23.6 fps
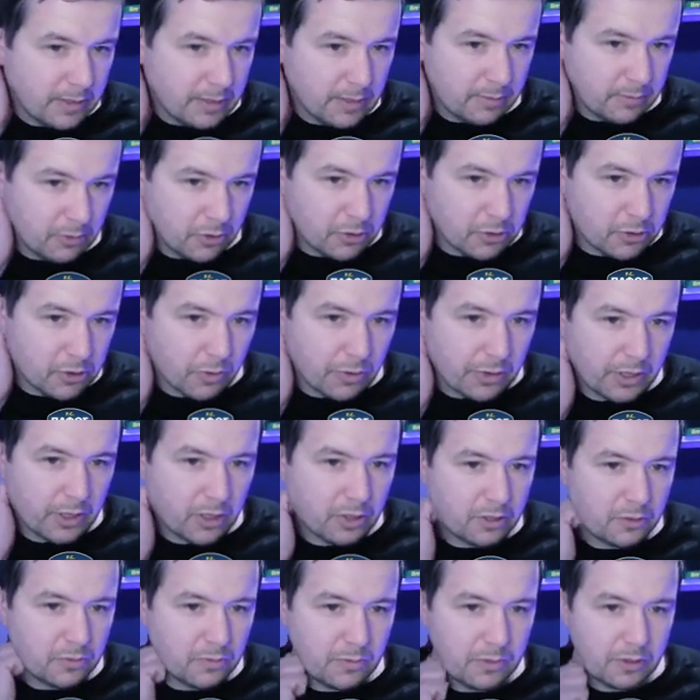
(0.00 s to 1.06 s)
But he's going all
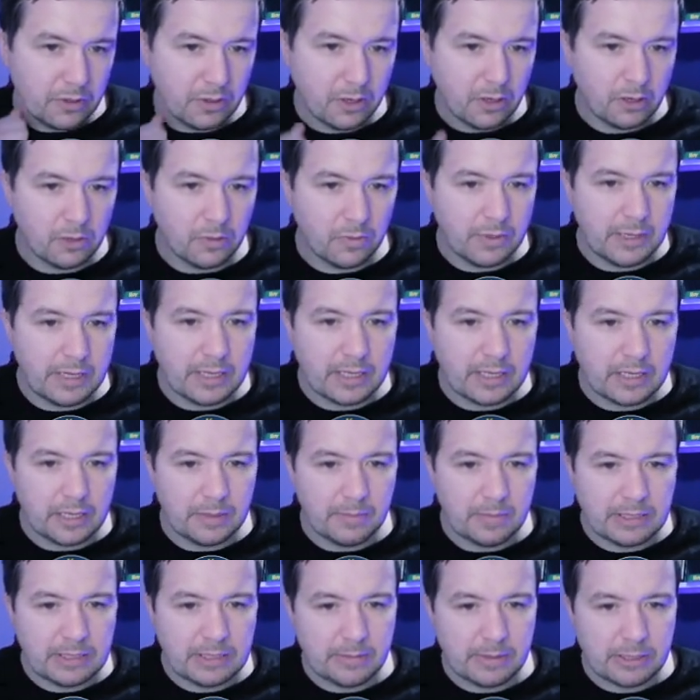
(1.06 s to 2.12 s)
the, uh, all the way here. Can he
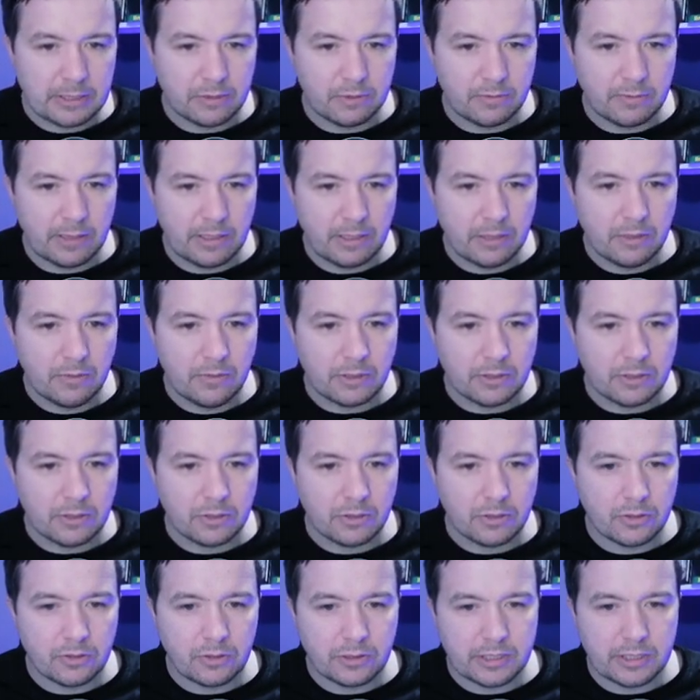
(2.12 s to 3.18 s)
pass it back to Aurelio or is he going to
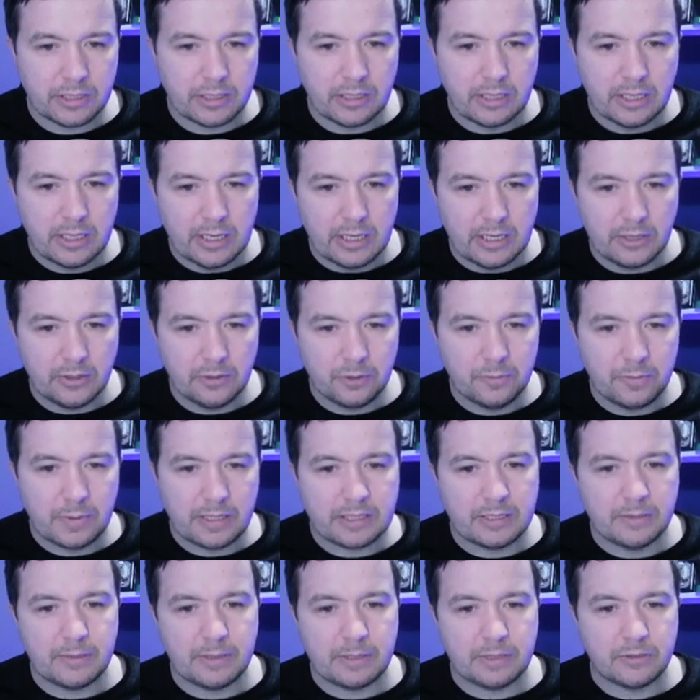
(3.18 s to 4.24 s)
cross it in? He does pass
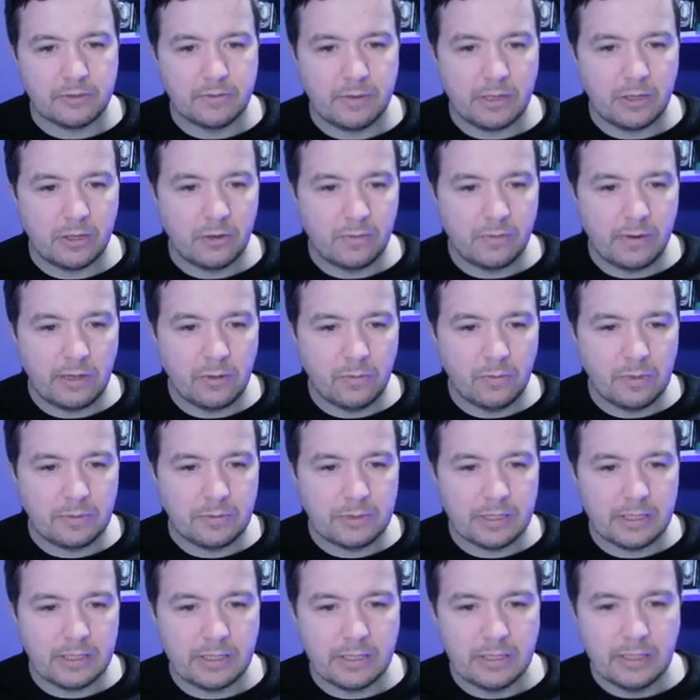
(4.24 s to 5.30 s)
it back to Aurelio. Aurelio whips
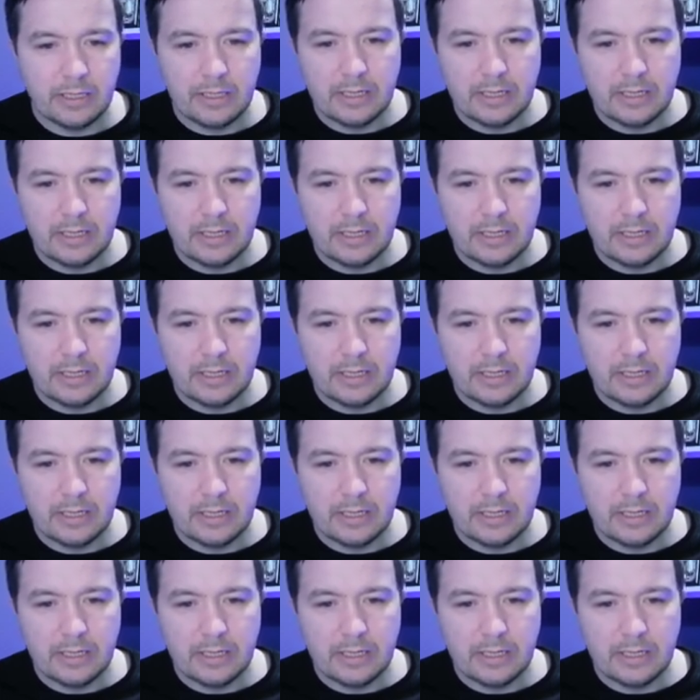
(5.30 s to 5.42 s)
it in.